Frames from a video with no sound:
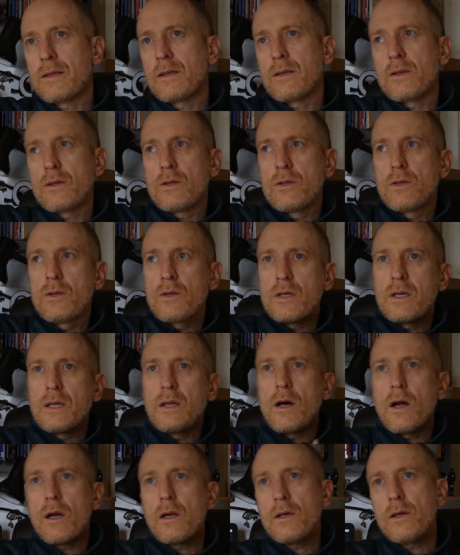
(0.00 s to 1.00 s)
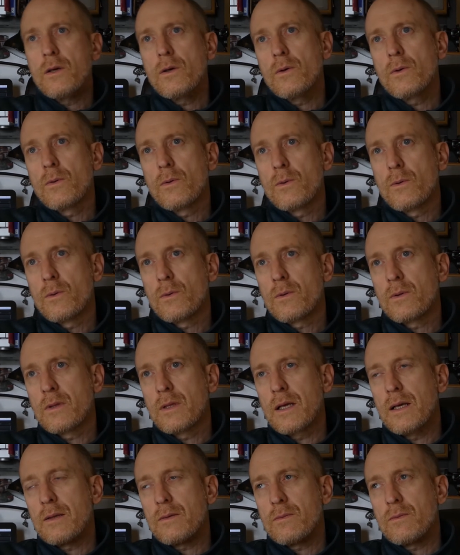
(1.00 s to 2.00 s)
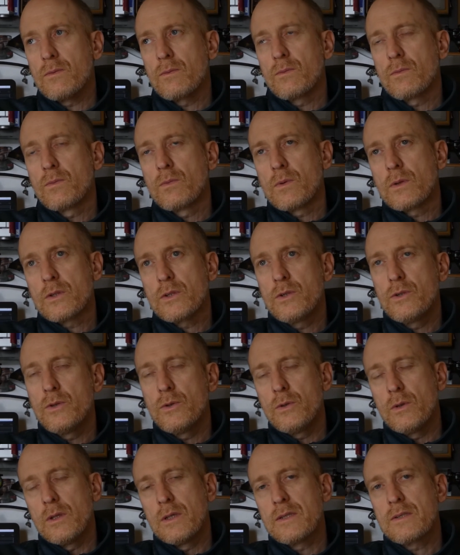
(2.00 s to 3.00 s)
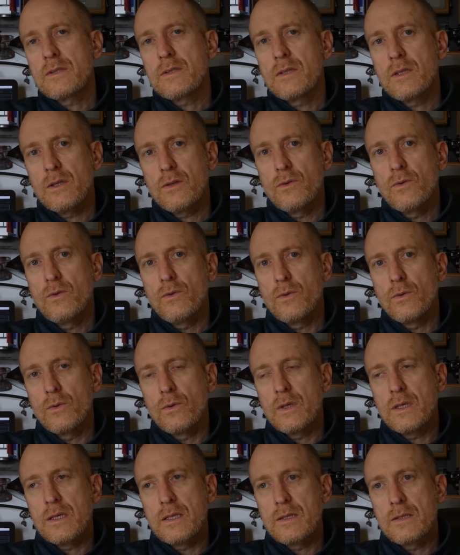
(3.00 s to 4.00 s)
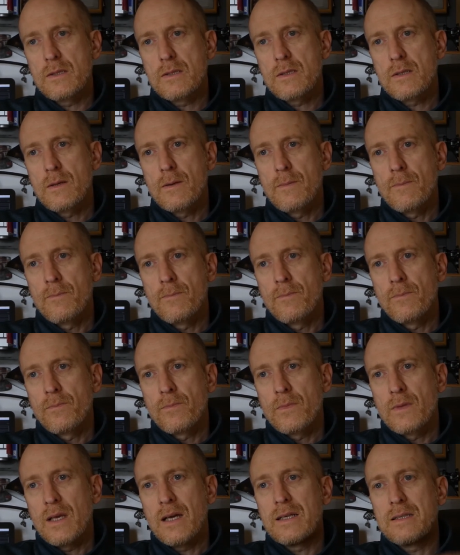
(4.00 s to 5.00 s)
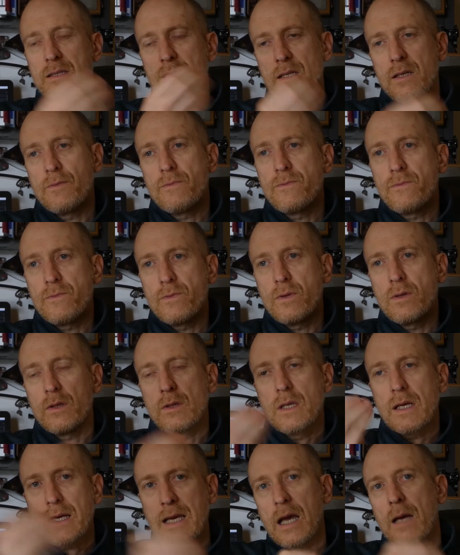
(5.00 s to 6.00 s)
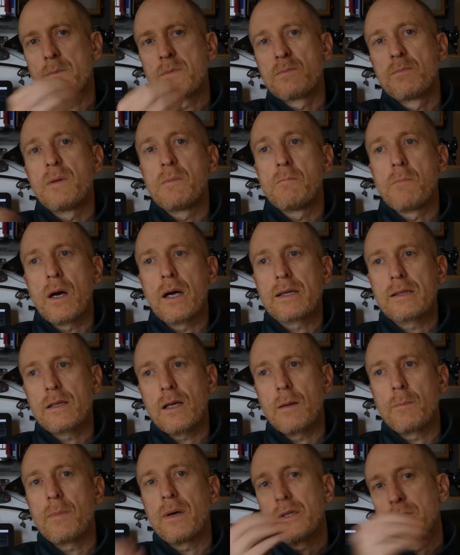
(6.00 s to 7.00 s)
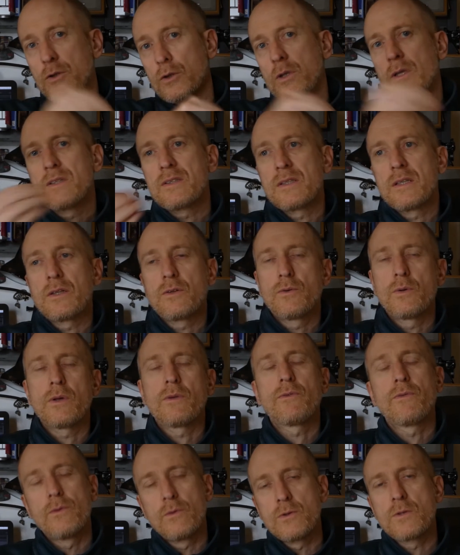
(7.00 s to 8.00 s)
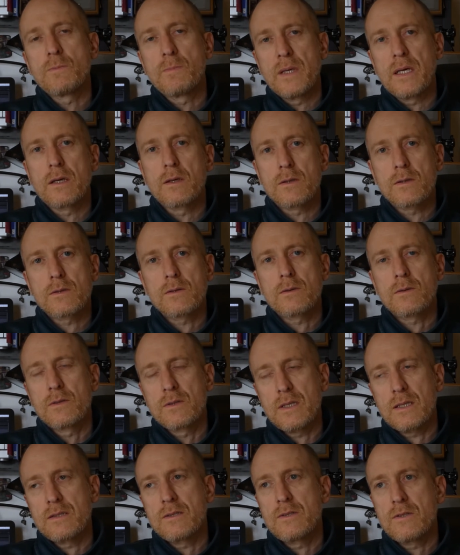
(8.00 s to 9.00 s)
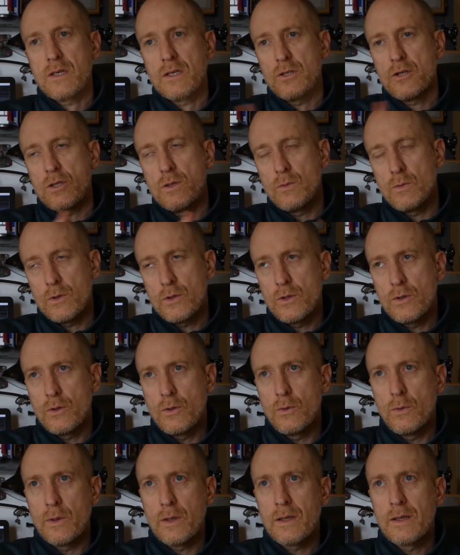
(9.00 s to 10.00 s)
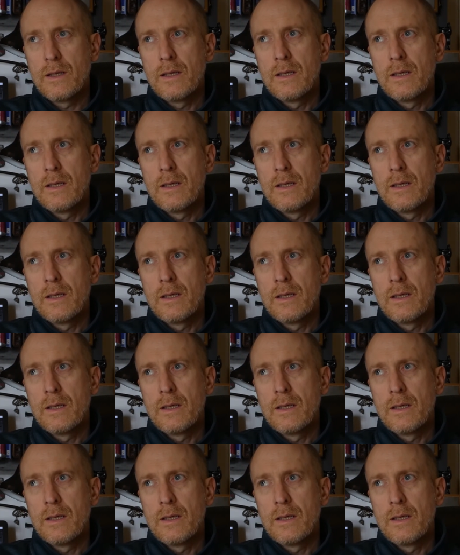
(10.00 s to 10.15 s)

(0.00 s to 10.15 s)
you can argue that what you're listening to is as if the cab's been mic'd up and you're listening to it through speakers, because that's essentially what you're doing.